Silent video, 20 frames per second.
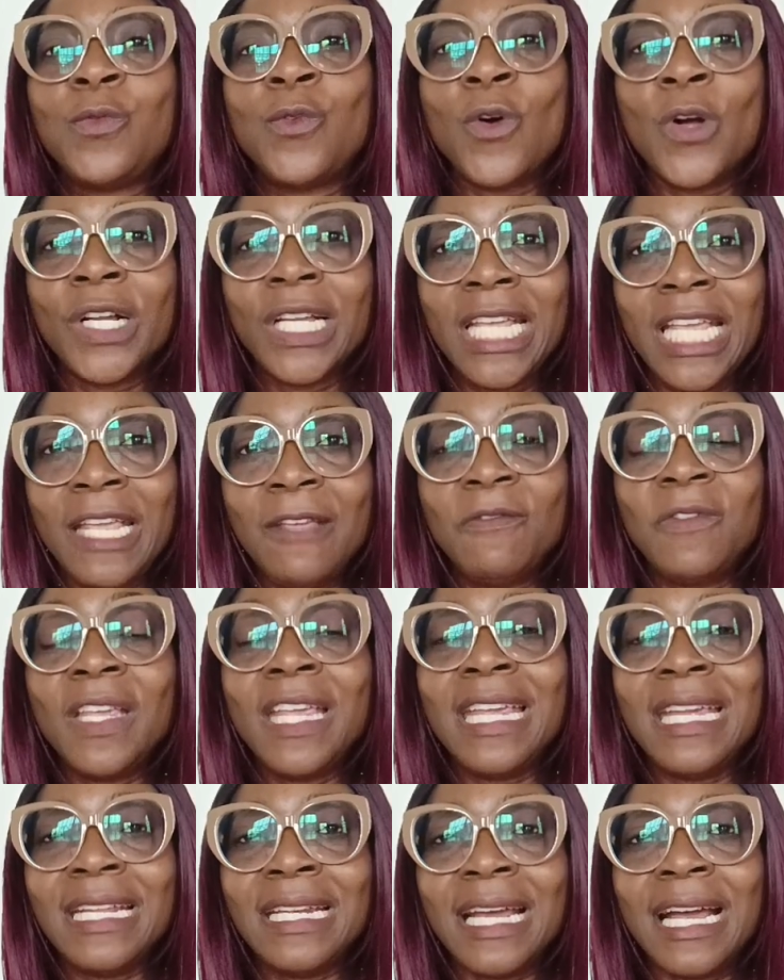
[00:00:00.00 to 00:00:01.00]
forgive
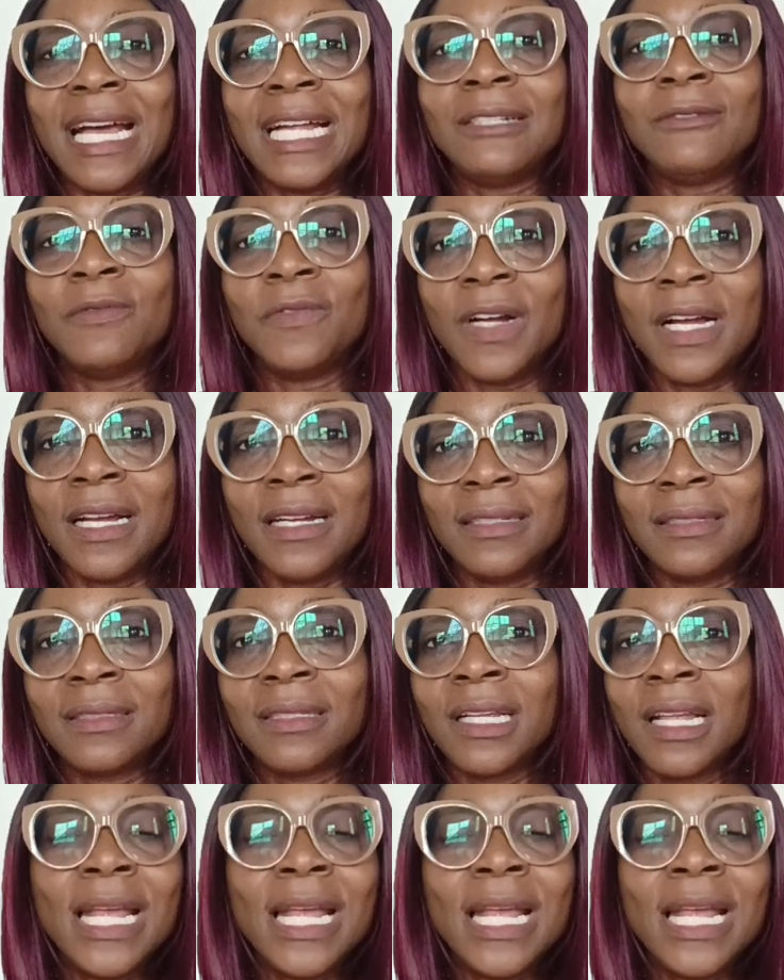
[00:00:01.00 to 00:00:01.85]
in advance.